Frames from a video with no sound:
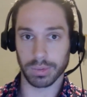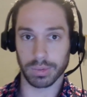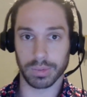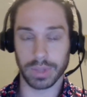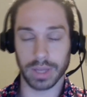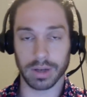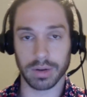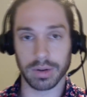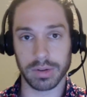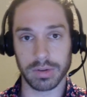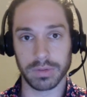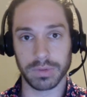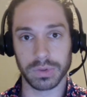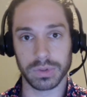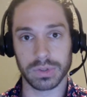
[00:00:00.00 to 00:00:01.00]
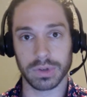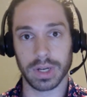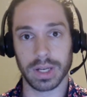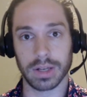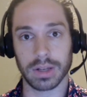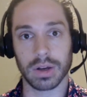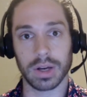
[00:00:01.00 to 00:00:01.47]
without going through the full story, I
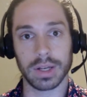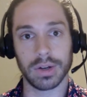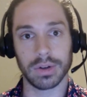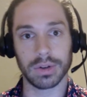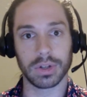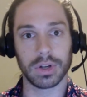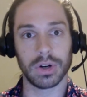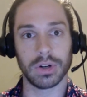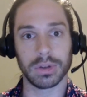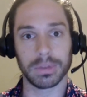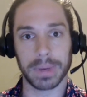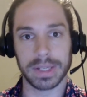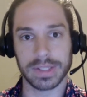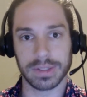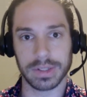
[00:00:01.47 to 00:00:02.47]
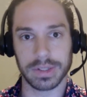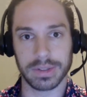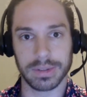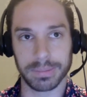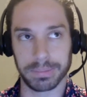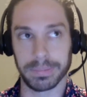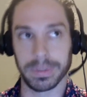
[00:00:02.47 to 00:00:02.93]
had a guy in Hong Kong, basically
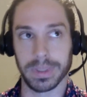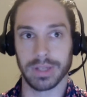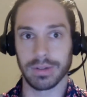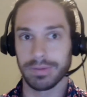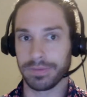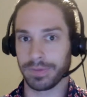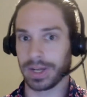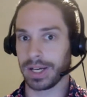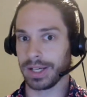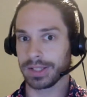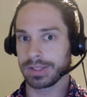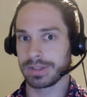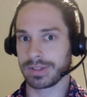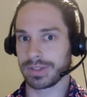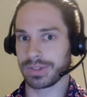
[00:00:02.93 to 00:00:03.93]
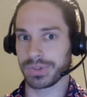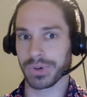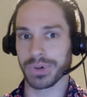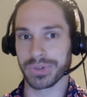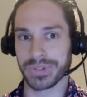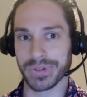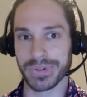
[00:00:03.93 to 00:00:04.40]
big, fast,
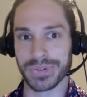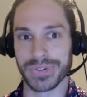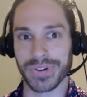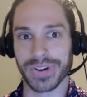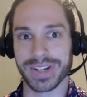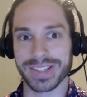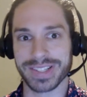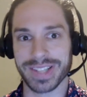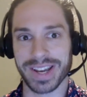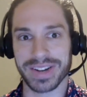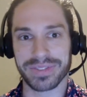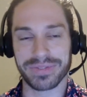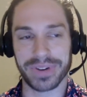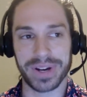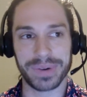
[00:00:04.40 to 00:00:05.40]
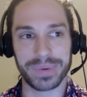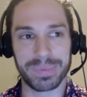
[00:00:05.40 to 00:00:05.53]
strong dude, try to start a fight with